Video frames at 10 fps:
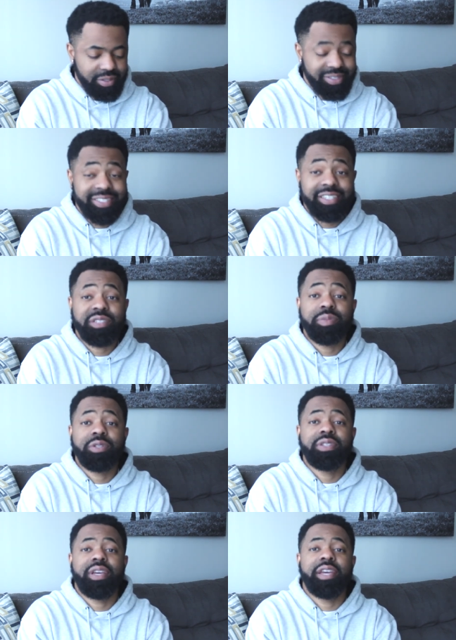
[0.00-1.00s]
Just get your
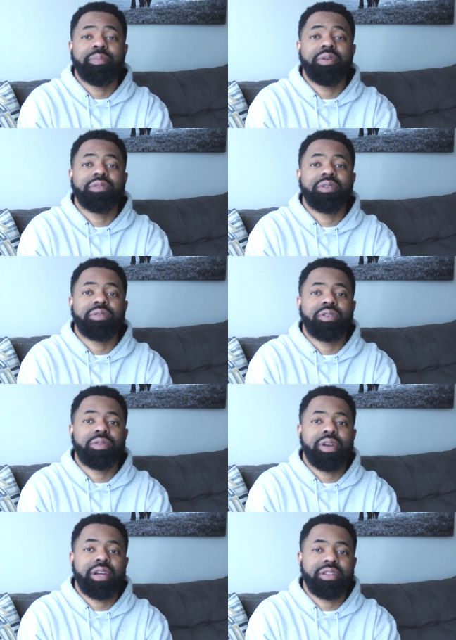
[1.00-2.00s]
music game built up
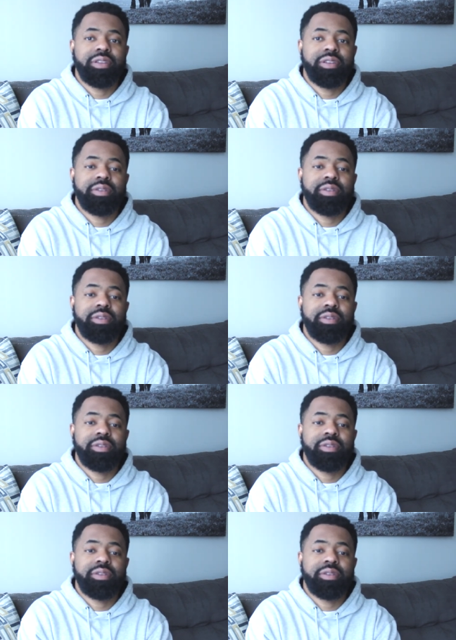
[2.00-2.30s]
correctly, you know